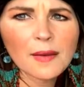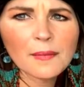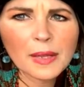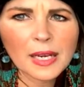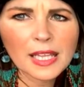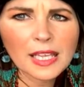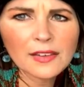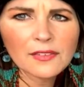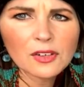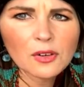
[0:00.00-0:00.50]
I'm
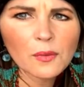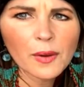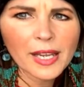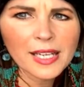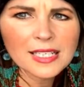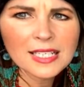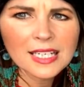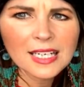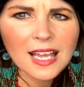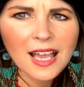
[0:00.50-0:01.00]
gonna give it
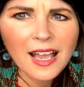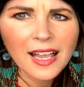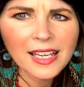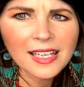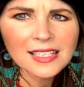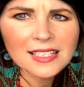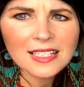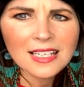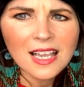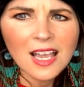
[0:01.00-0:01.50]
away
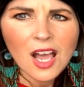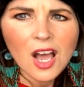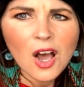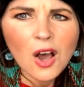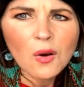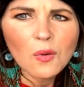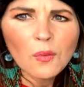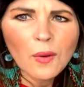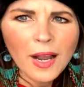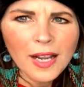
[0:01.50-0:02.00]
tonight
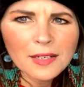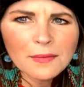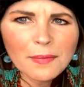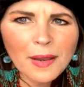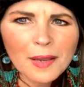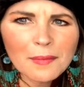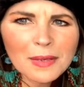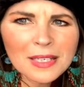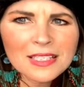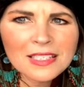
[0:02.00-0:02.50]
wine
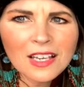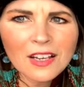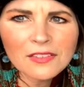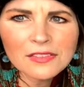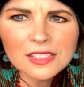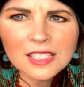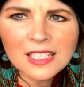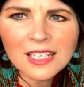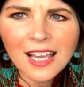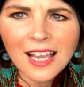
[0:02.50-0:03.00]
by
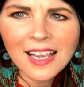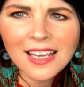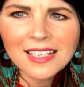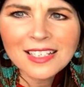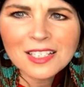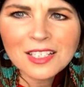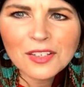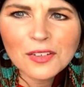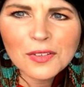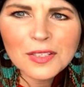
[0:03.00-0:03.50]
myself
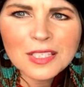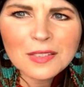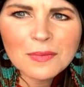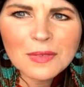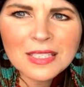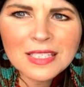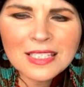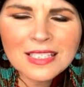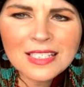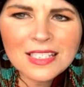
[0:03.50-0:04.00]
tonight.
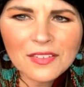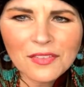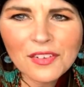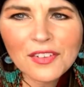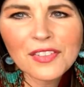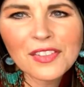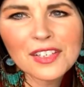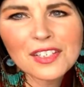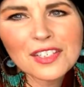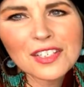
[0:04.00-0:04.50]
Christmas is
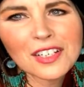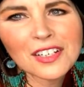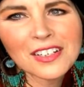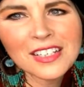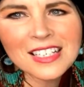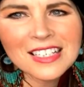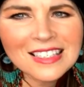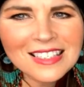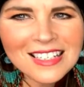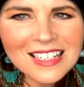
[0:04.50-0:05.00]
different this year,
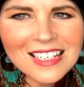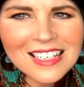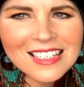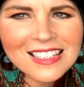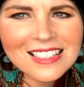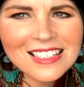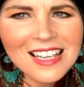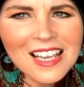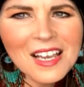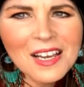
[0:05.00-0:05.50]
isn't
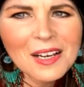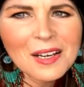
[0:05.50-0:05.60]
it?